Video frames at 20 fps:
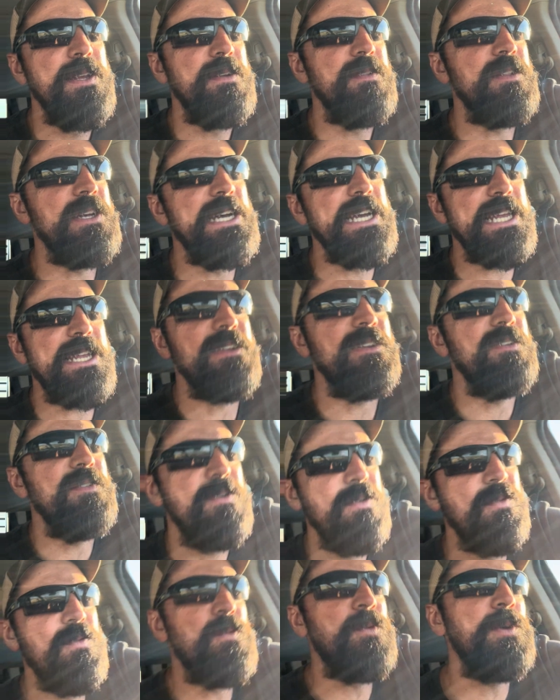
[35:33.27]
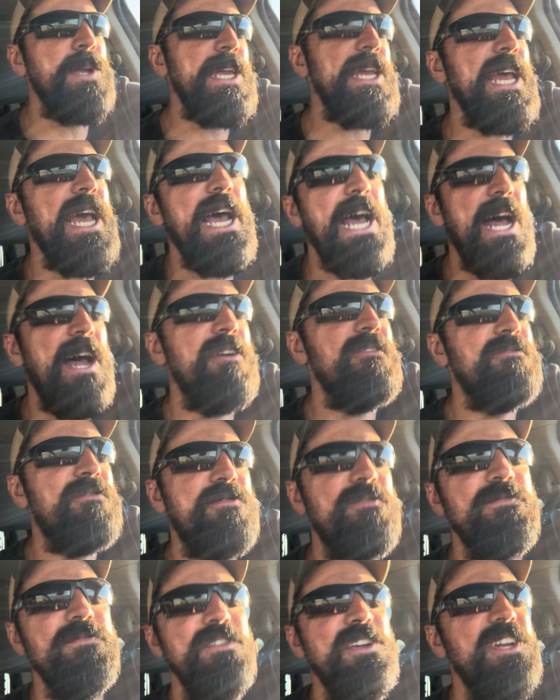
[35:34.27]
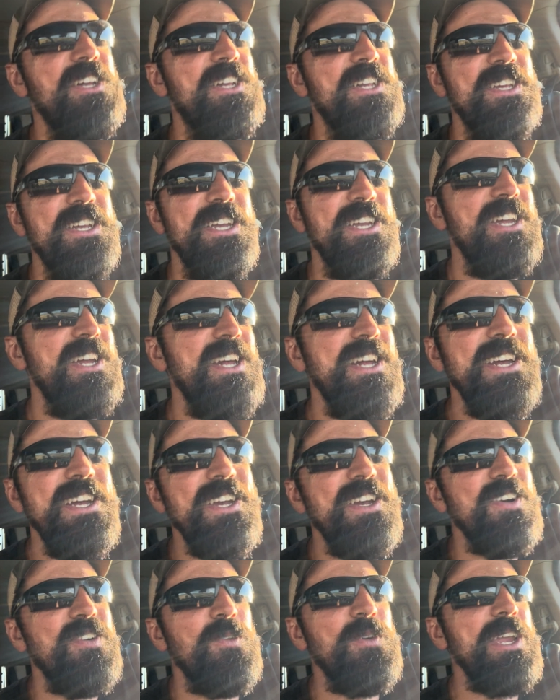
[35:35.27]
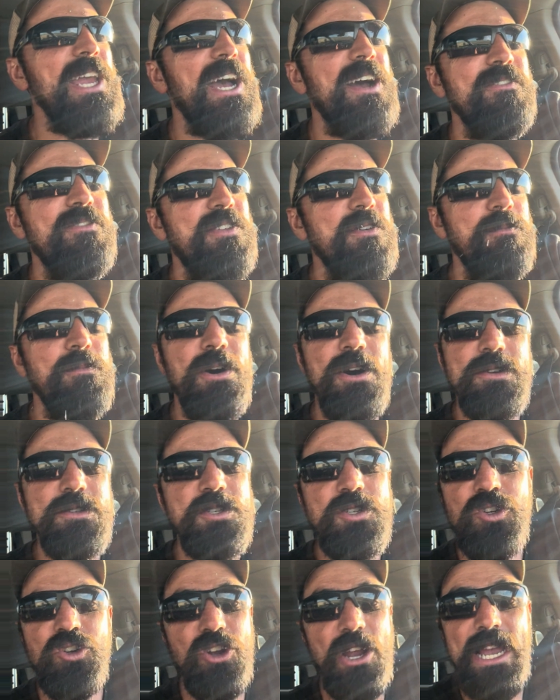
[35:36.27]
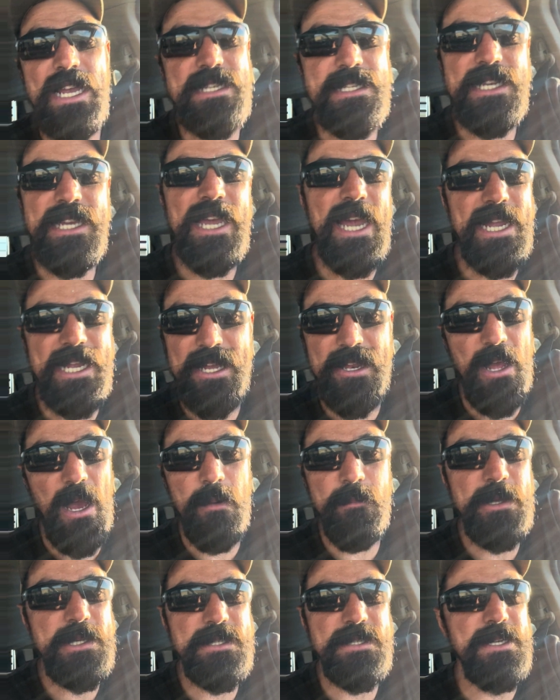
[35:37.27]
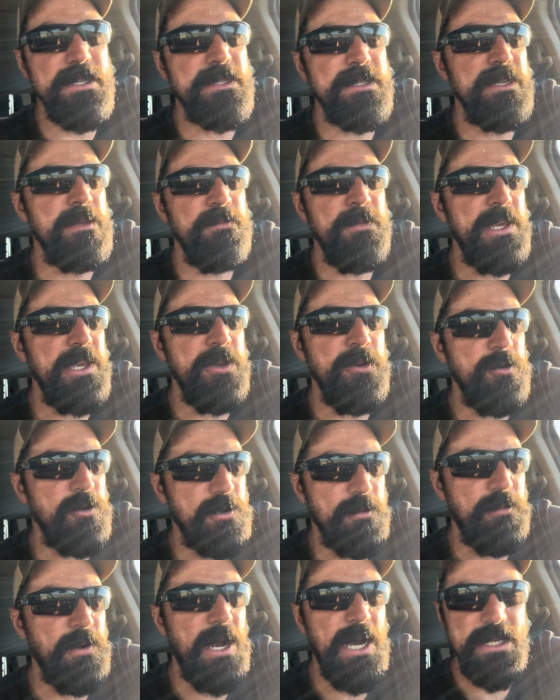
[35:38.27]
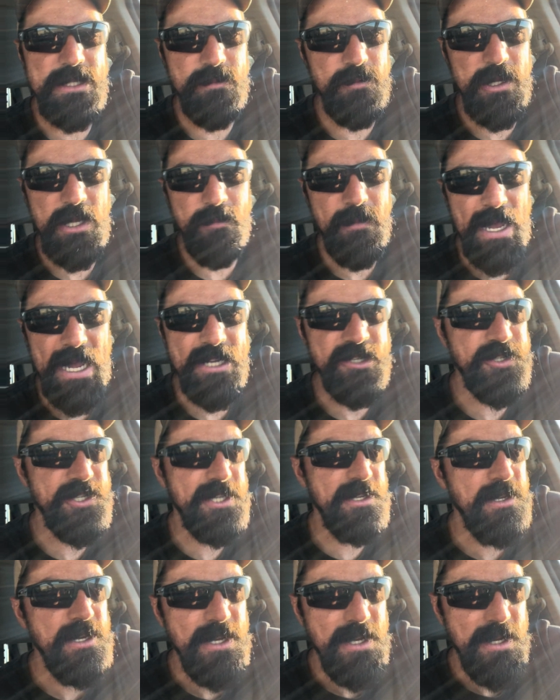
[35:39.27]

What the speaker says: Like we have we have the most crazy economic system that you could possibly imagine.